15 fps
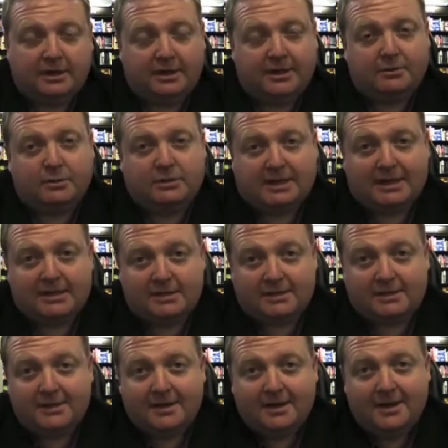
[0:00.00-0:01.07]
a clinical
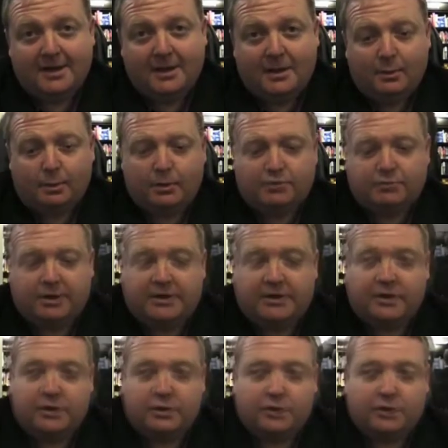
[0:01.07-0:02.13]
setting was really
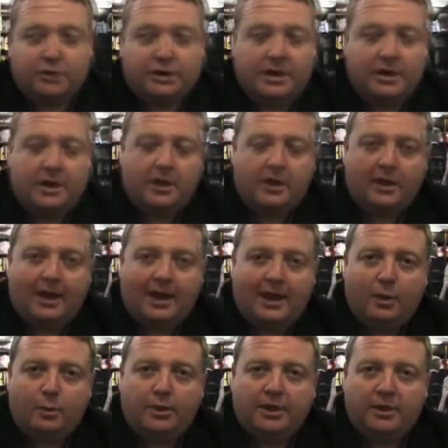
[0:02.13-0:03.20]
to contrast
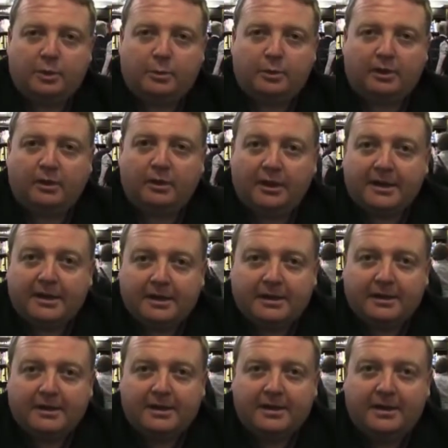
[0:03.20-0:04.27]
how we can apply
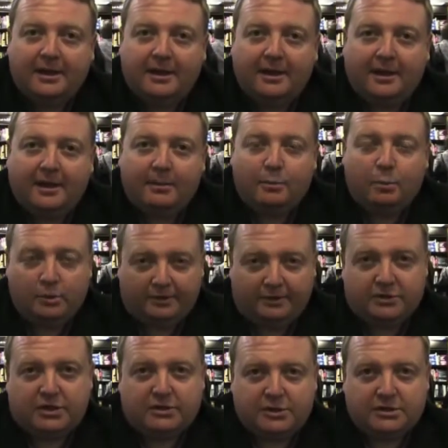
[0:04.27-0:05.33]
what
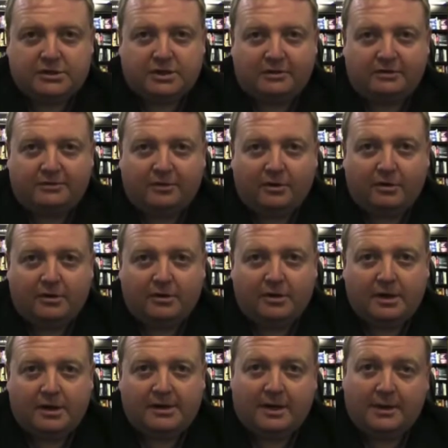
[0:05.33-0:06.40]
I've showed you so far
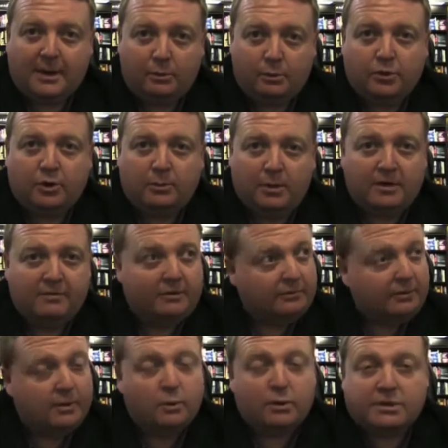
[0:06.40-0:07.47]
and how that will come over
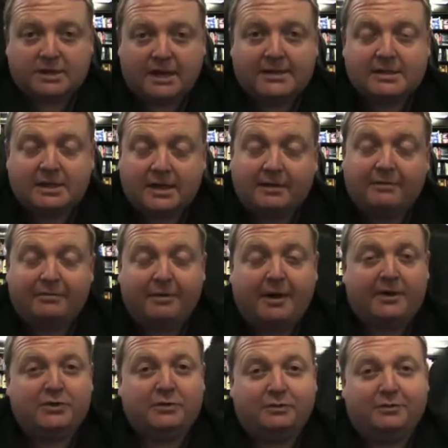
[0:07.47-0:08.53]
in a real world setting, and in
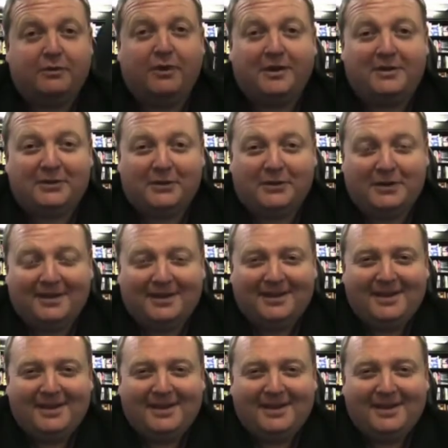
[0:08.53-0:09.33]
fact you'll find that